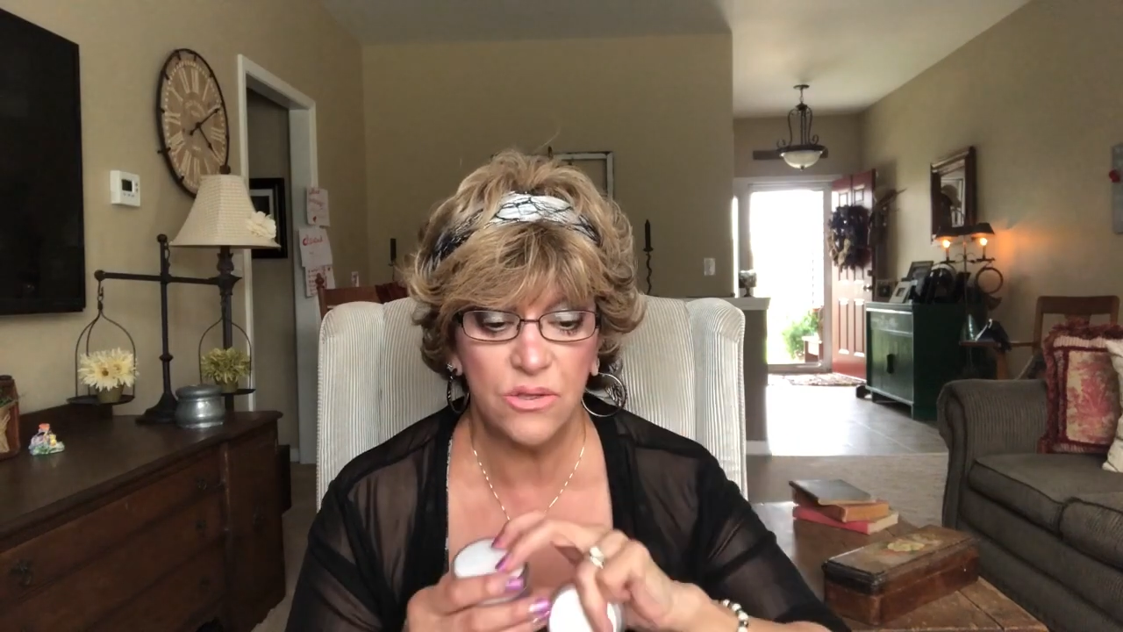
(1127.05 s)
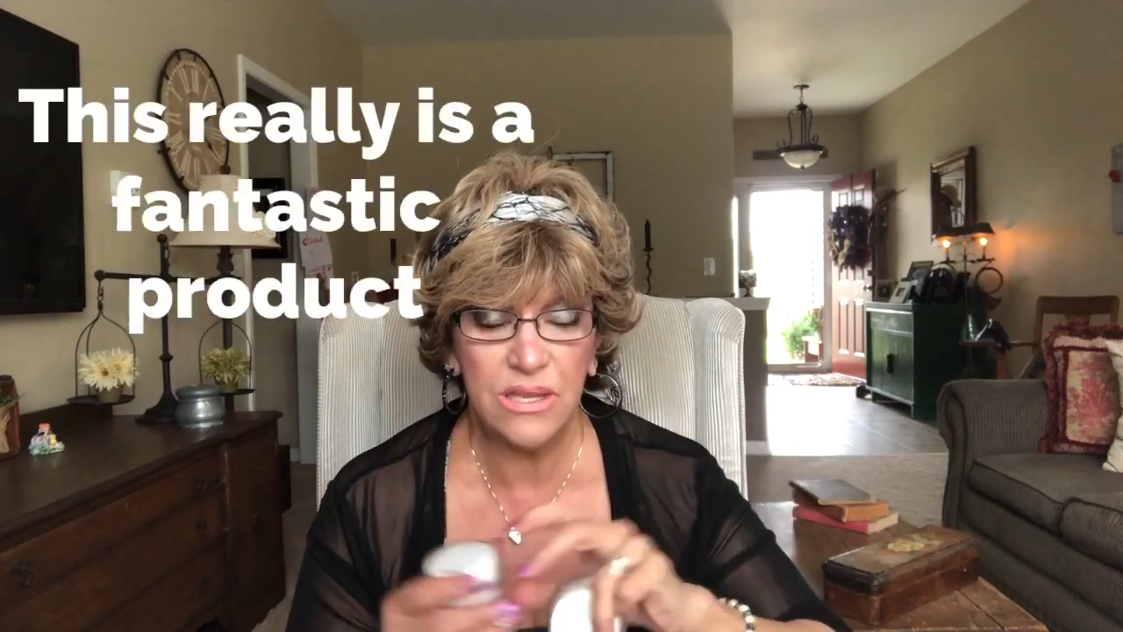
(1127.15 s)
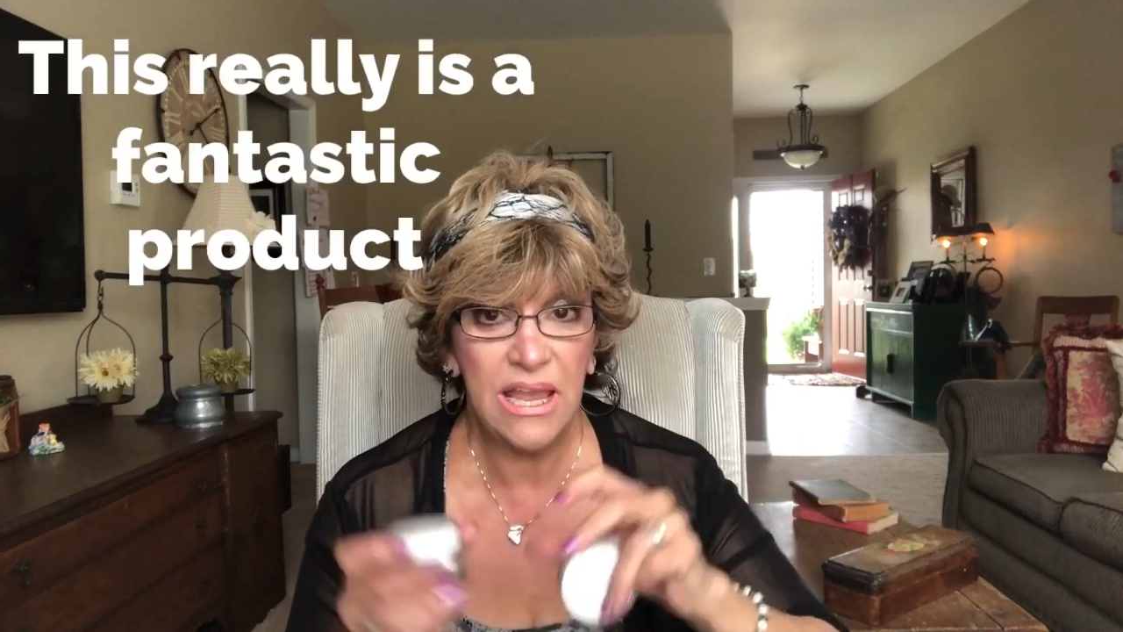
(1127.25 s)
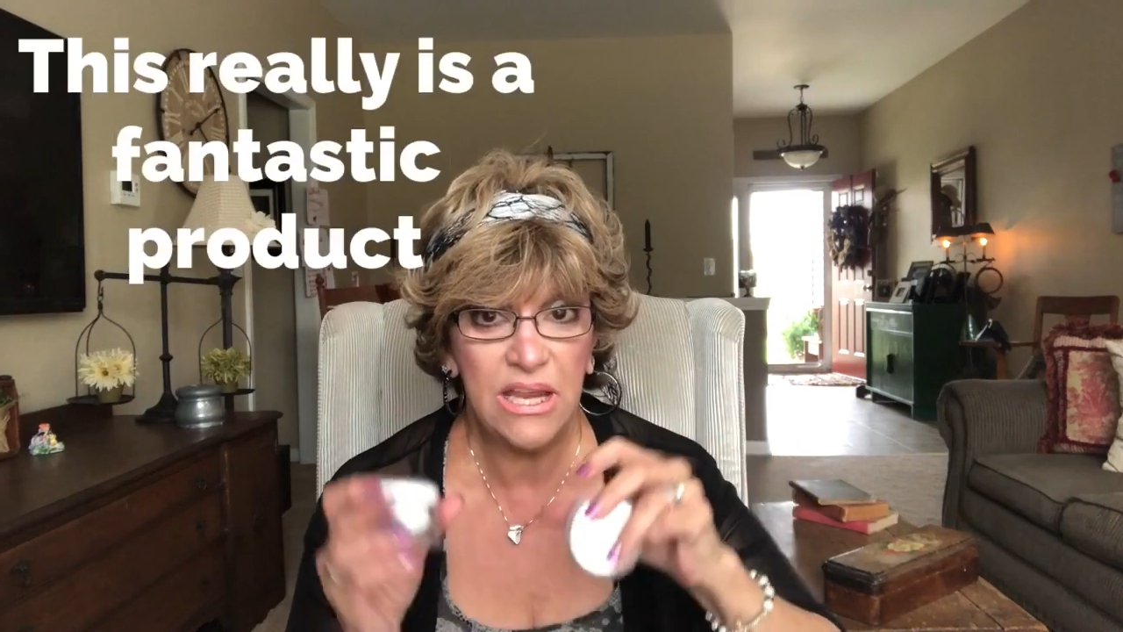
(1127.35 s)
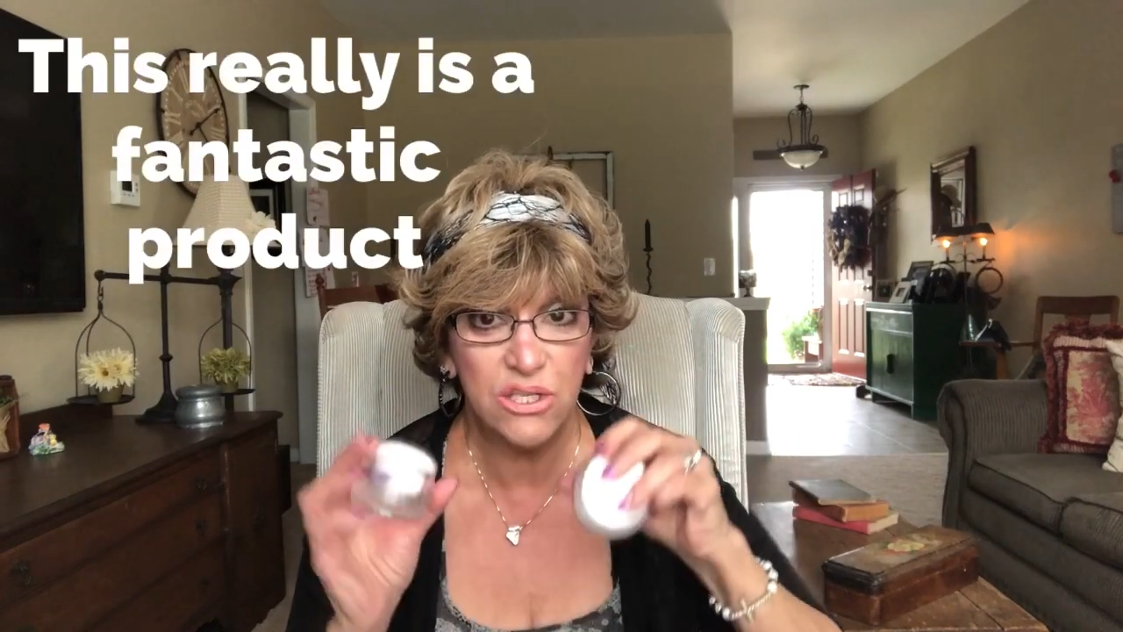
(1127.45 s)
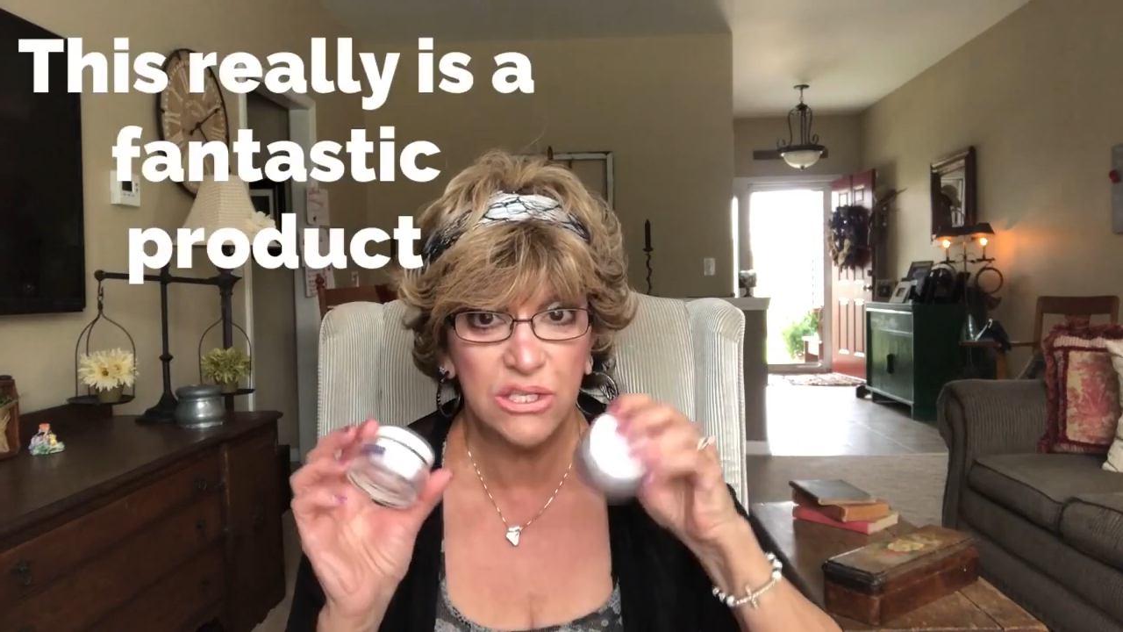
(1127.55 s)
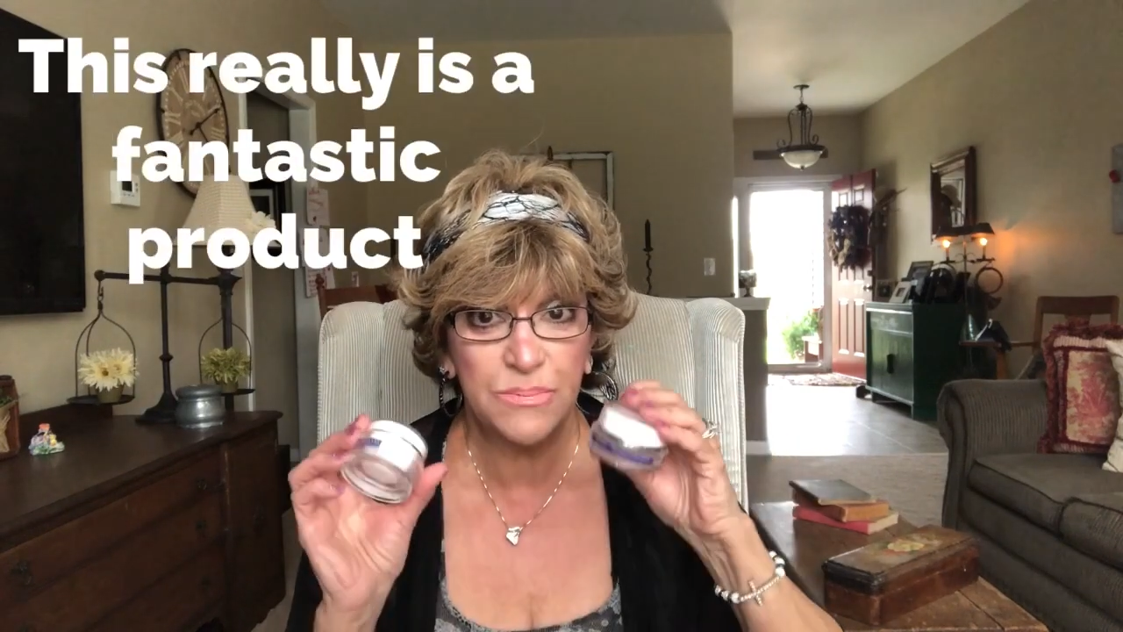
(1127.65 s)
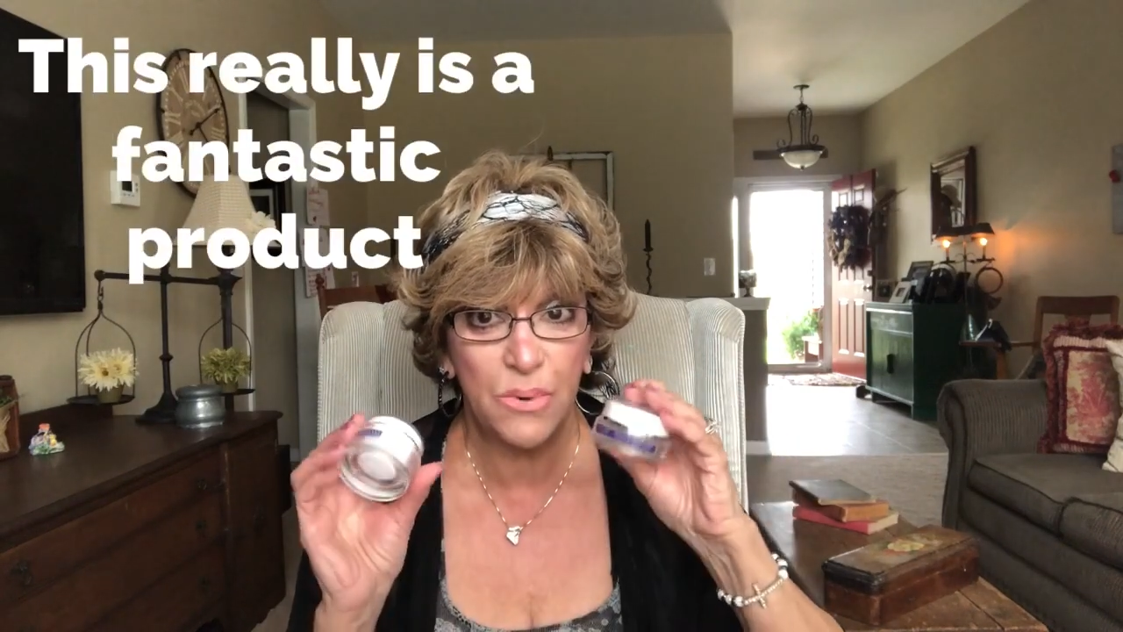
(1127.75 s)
So the Ageless